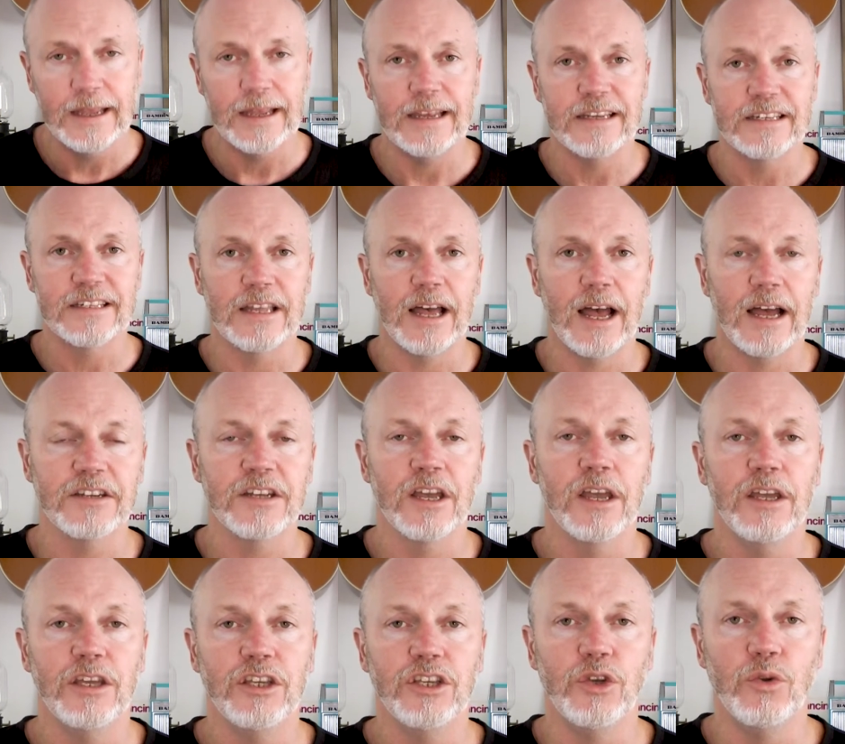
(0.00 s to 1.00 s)
is that
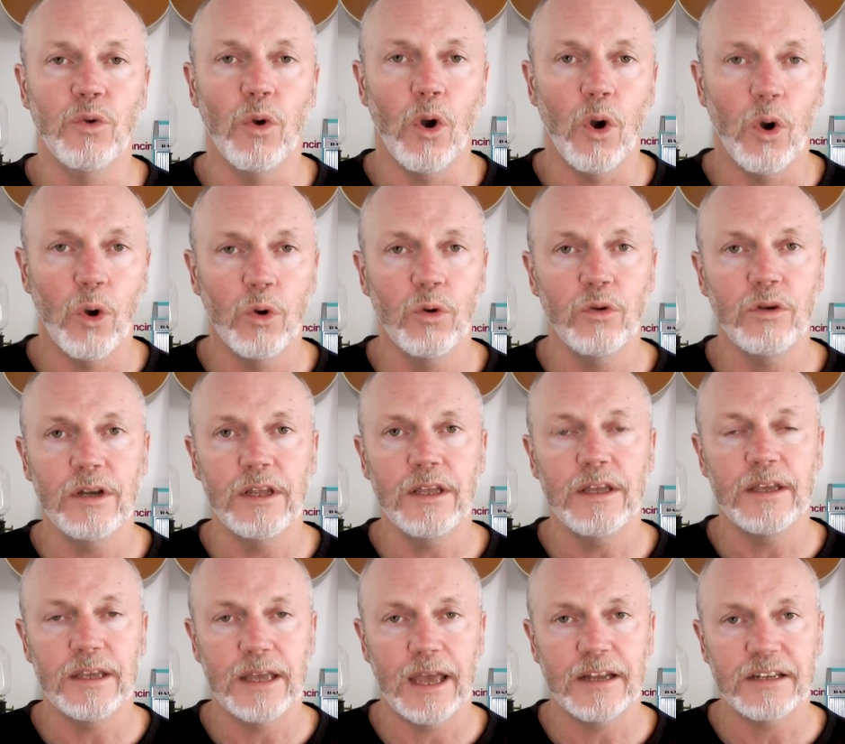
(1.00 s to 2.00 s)
you only
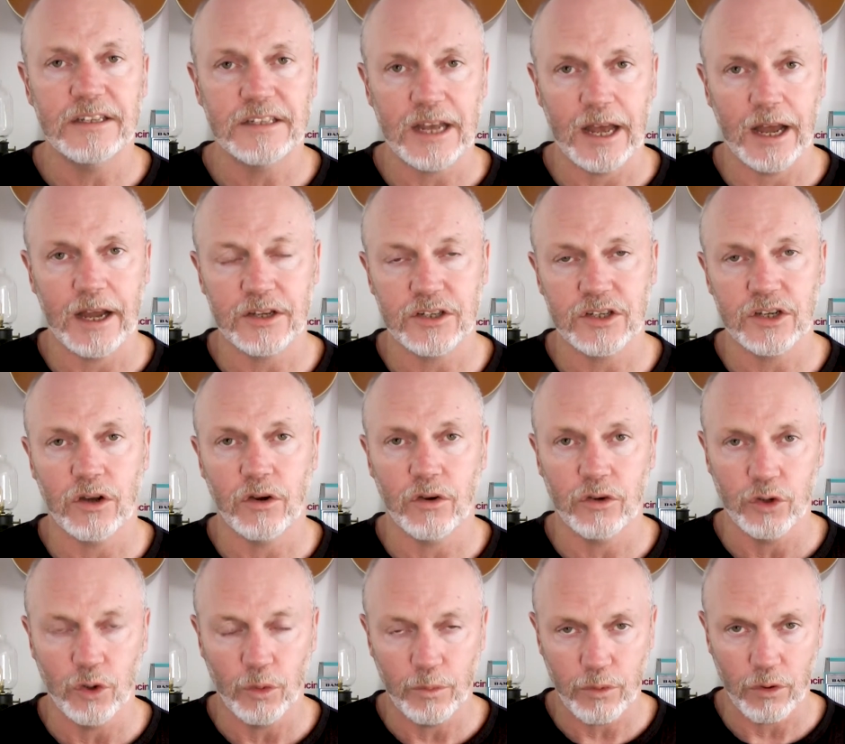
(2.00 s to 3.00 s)
get taxed on
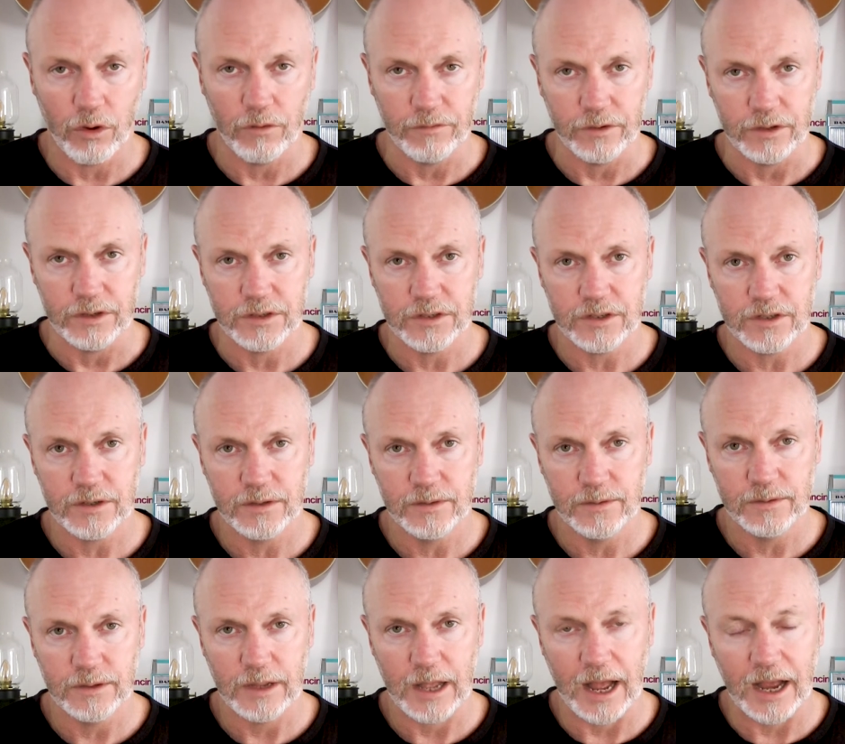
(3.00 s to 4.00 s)
your profits.
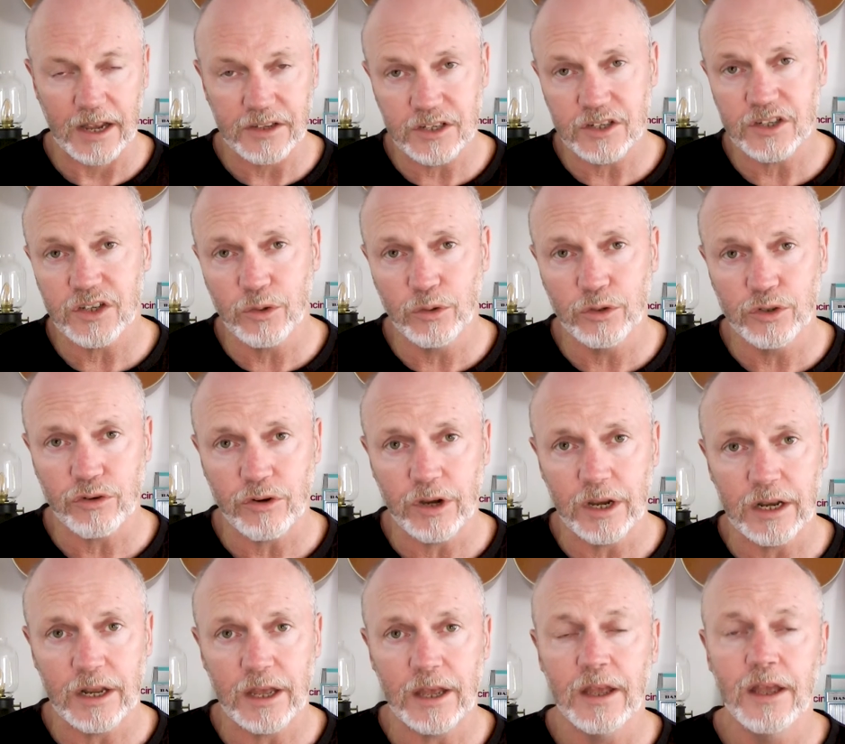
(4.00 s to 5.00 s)
As a sole
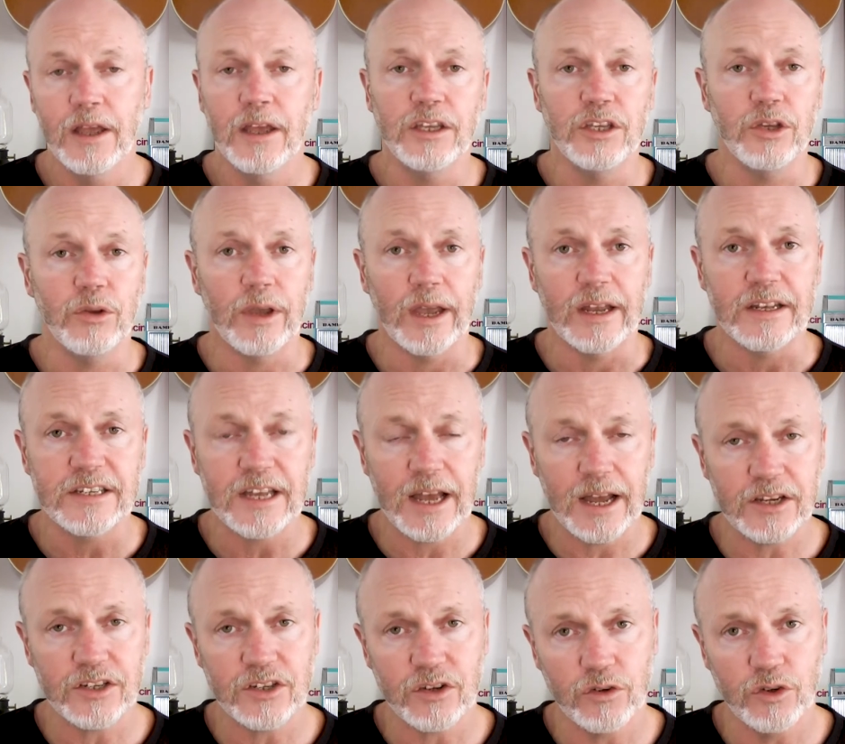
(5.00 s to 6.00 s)
trader, you get
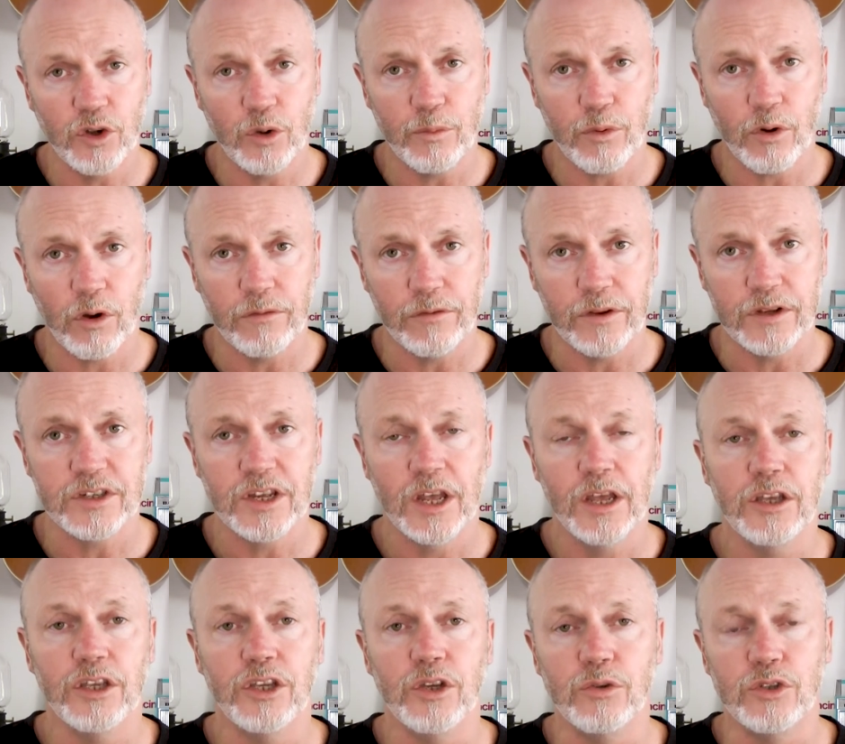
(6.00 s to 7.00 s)
taxed on your profits,
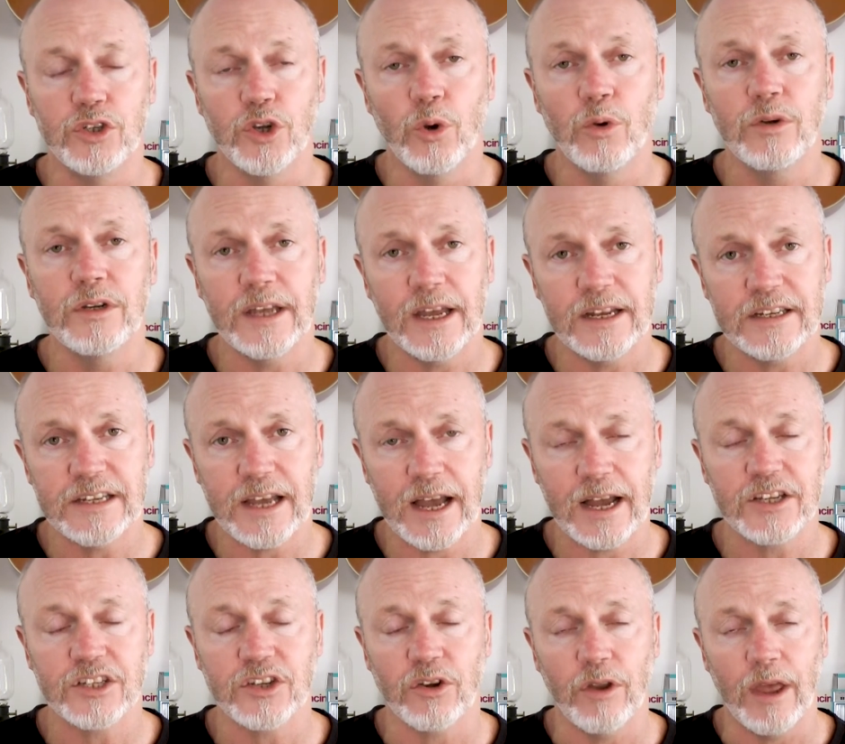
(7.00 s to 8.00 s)
you don't get
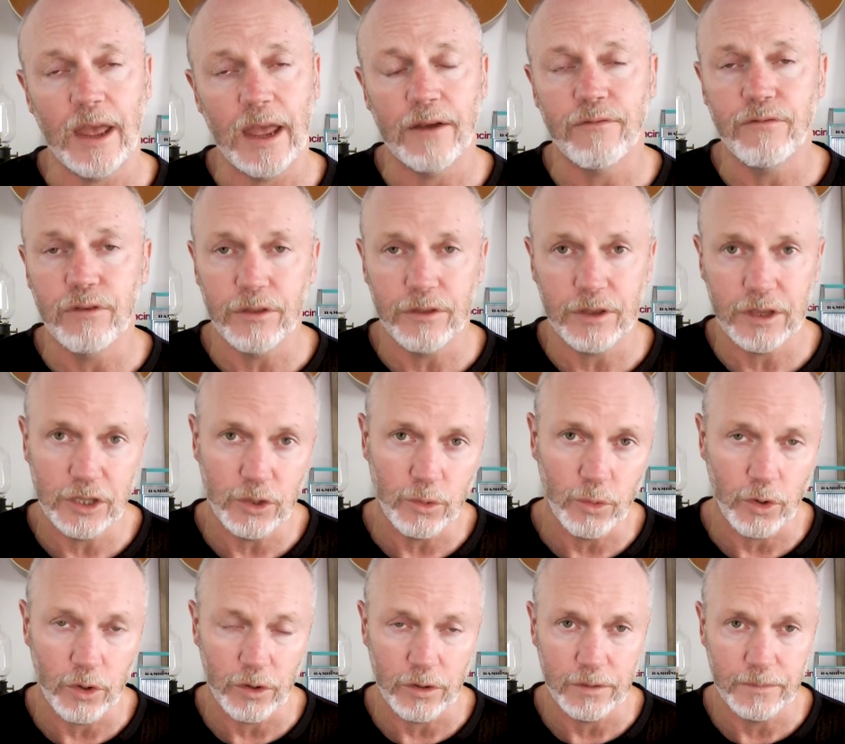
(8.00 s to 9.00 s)
taxed on everything
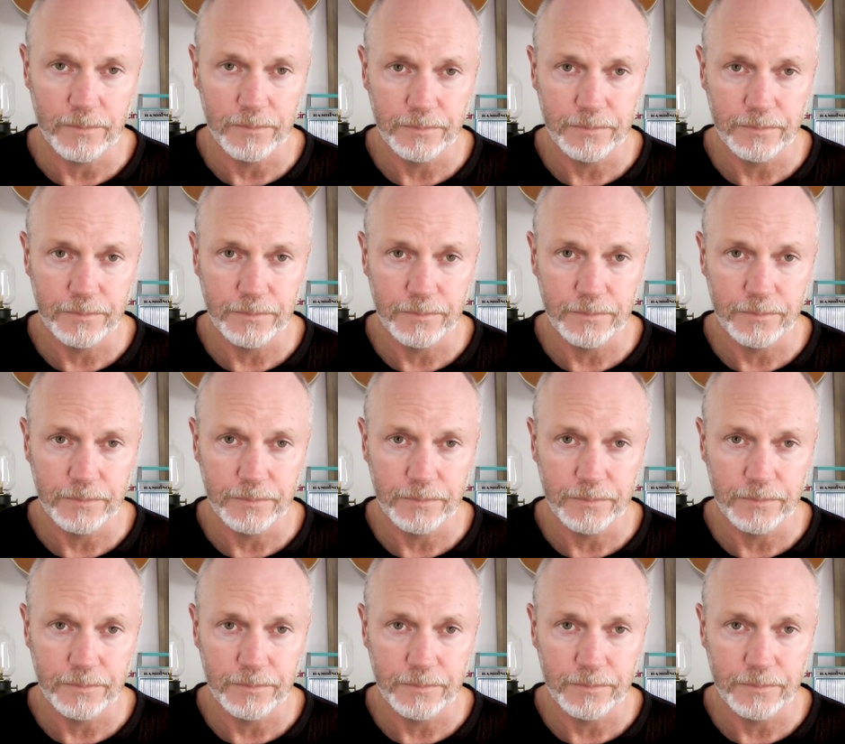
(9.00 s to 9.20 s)
you earn.